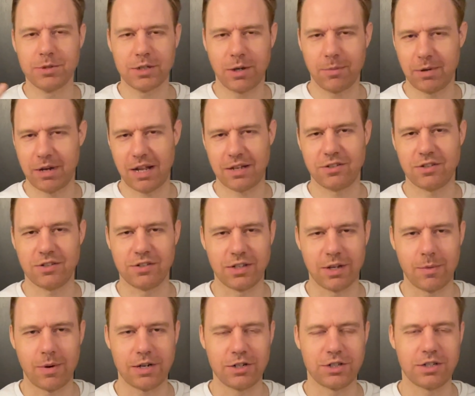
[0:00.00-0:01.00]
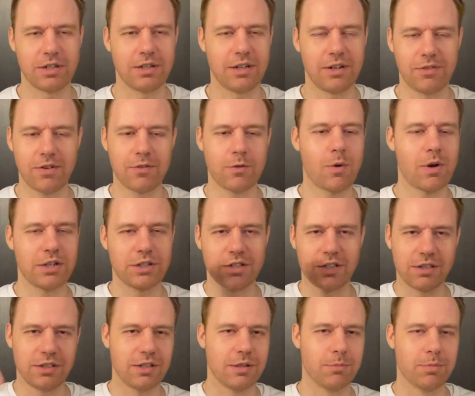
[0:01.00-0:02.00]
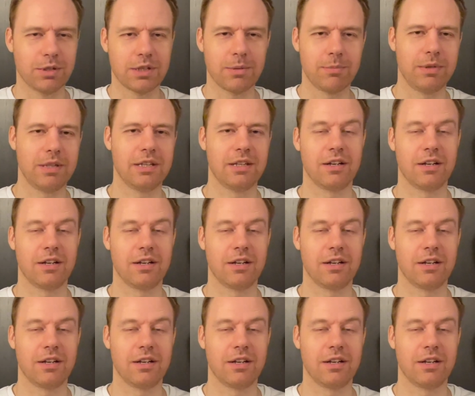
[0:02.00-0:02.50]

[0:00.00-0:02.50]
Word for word: I hope it answers the question. If you have questions, you can put them in